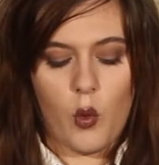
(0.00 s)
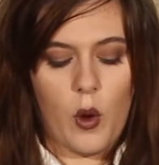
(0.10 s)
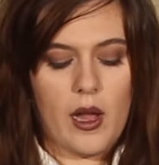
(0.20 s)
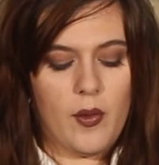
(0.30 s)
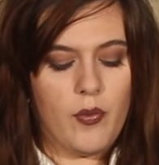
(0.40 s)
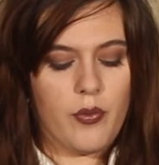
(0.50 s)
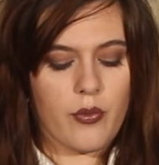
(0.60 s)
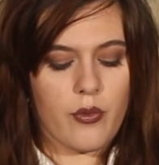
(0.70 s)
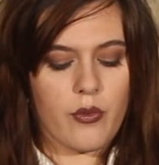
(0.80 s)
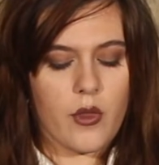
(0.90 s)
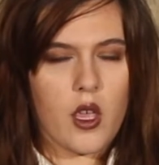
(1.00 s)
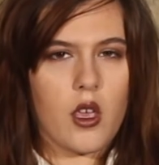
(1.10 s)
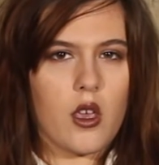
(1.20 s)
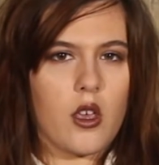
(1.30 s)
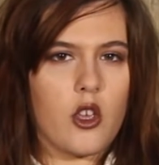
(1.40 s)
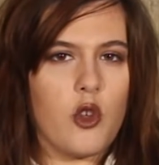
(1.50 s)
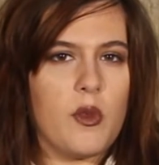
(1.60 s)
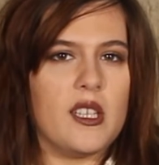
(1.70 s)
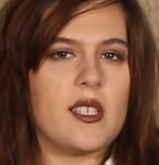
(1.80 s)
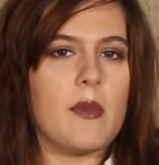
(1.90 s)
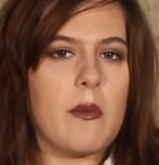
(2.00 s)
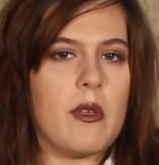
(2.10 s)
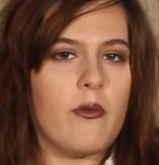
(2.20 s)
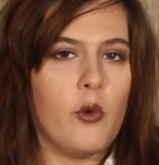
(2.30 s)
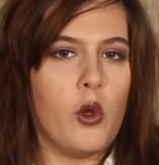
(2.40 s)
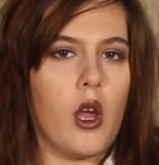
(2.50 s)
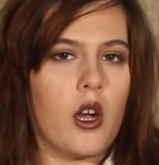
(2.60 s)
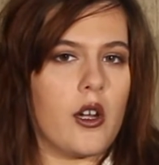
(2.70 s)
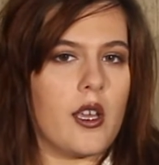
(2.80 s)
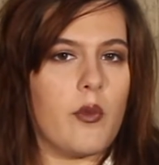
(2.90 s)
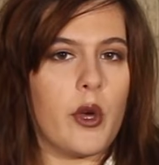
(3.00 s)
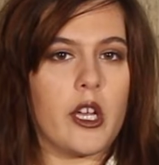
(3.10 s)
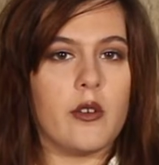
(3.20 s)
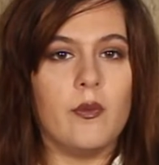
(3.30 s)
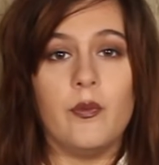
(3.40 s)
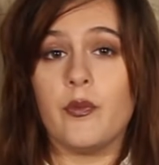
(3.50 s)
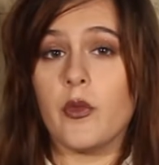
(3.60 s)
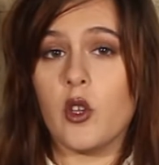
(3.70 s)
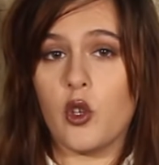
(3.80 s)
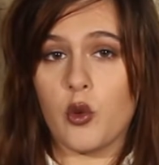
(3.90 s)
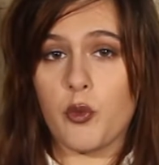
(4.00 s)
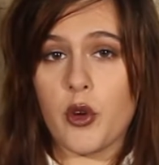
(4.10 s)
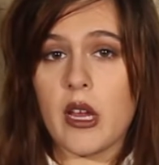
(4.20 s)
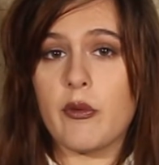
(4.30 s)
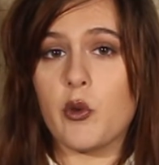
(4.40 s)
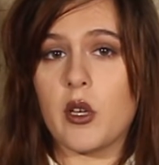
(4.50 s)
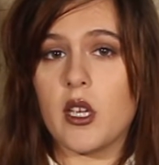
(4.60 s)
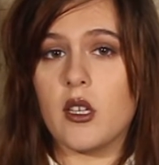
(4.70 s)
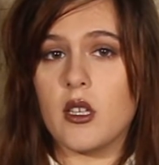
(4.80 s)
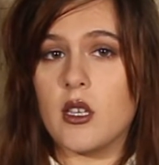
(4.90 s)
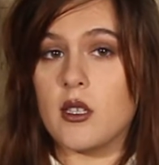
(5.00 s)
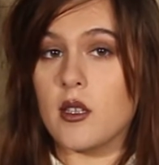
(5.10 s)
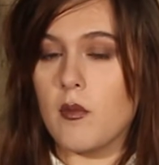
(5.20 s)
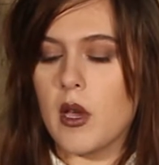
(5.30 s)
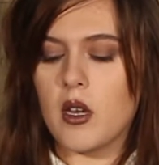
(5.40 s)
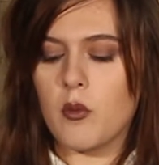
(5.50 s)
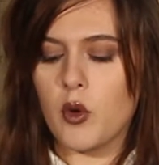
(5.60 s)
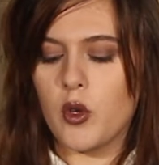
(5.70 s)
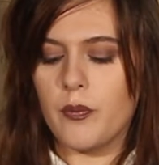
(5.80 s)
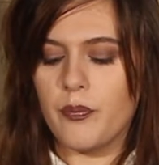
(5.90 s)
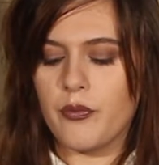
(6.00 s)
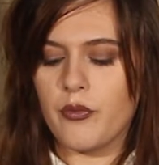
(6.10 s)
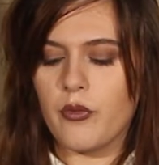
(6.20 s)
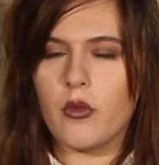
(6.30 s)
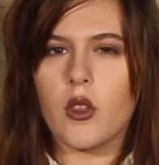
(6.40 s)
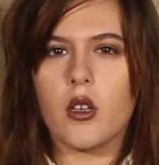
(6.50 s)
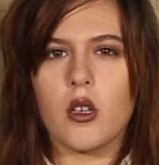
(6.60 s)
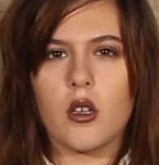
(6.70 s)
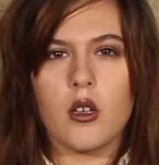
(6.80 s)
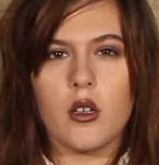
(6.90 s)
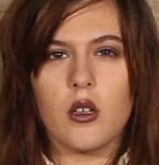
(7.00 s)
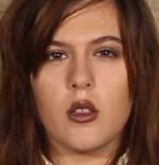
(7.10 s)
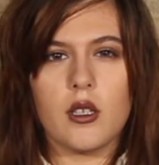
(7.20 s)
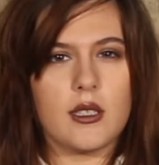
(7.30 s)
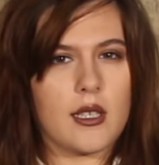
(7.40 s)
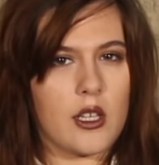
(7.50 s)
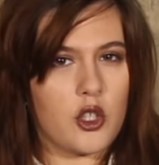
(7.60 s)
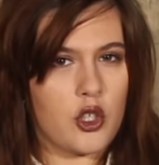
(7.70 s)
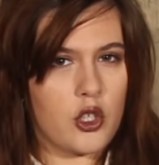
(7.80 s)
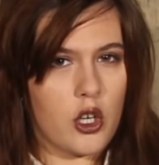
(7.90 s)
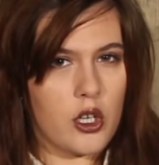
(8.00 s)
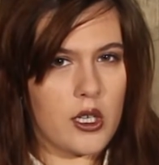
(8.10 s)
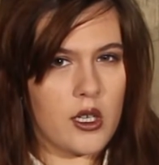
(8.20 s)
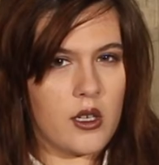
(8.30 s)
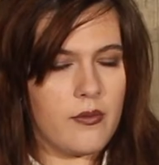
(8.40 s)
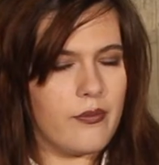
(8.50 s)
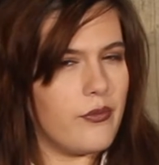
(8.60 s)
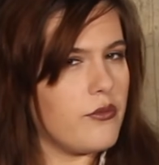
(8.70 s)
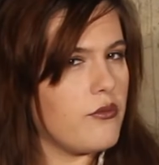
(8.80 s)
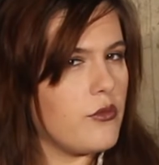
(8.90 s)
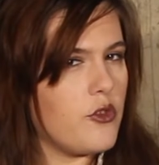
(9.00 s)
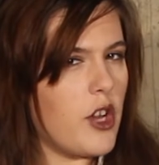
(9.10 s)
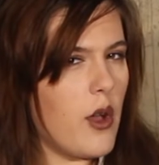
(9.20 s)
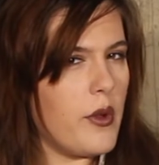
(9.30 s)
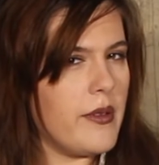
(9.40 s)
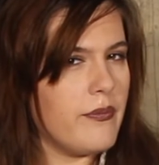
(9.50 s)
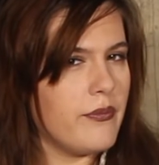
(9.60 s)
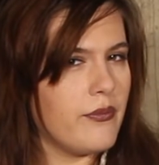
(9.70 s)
Well, humans may be foolhardy, but your bravery is commendable. Let's get started, shall we?